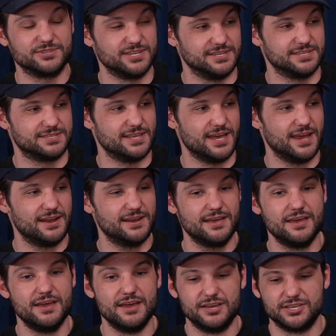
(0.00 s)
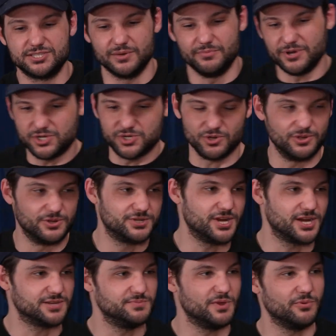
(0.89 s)
since then, somebody shoulder
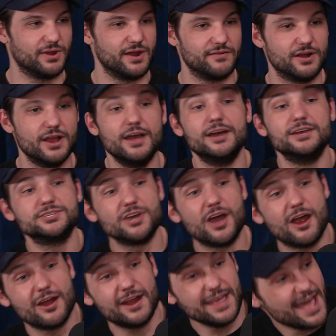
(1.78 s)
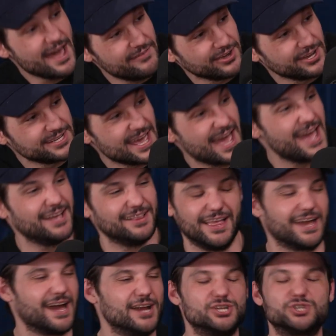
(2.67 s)
checks me, whatever. Sorry, have a good day.
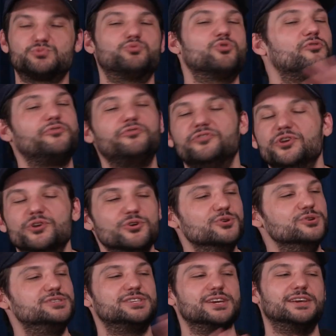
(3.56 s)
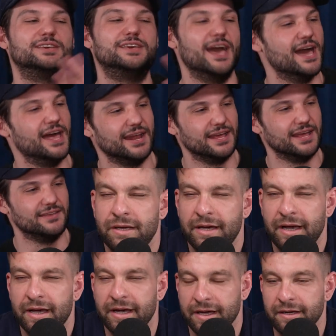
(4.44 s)
Like I just refuse to get
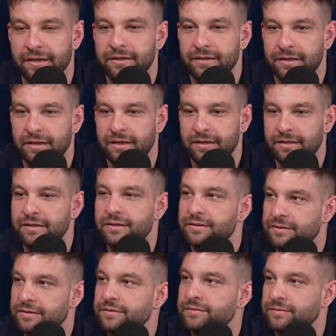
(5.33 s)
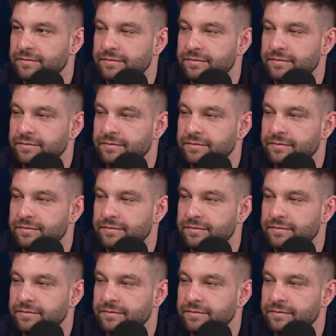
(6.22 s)
into it ever again.